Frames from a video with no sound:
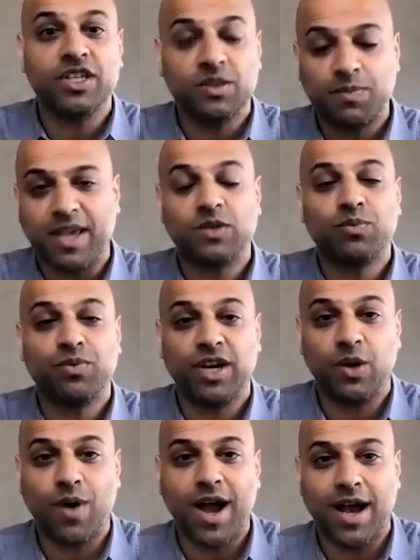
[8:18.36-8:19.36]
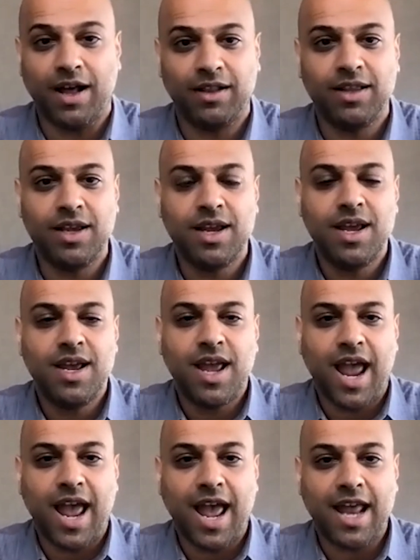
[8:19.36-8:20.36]
space pretty well,
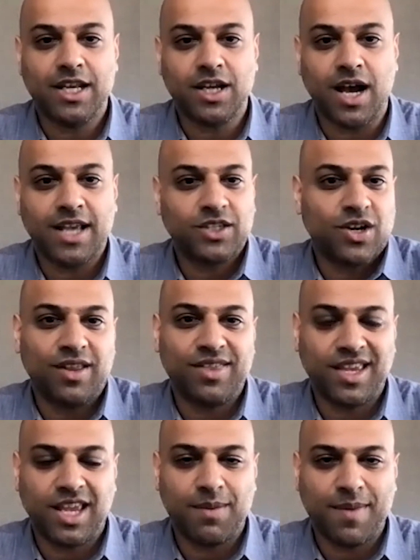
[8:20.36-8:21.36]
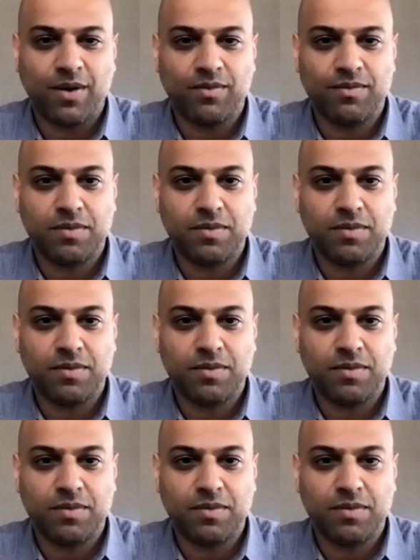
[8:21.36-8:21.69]
and I started thinking about